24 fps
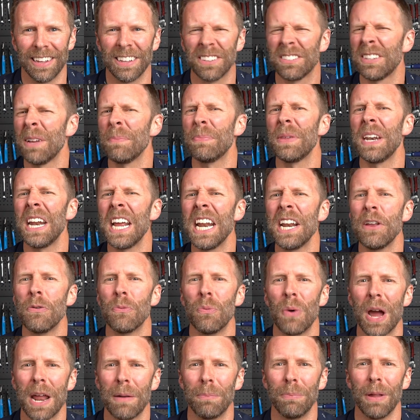something any
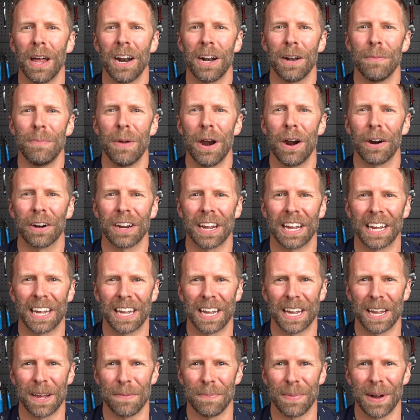red-blooded American
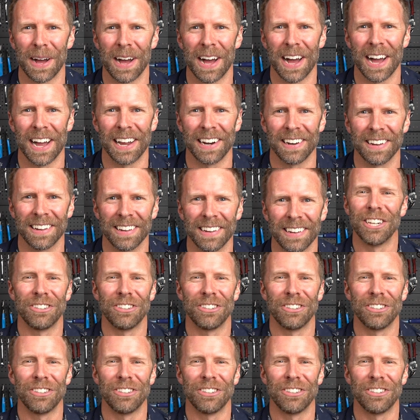can get behind.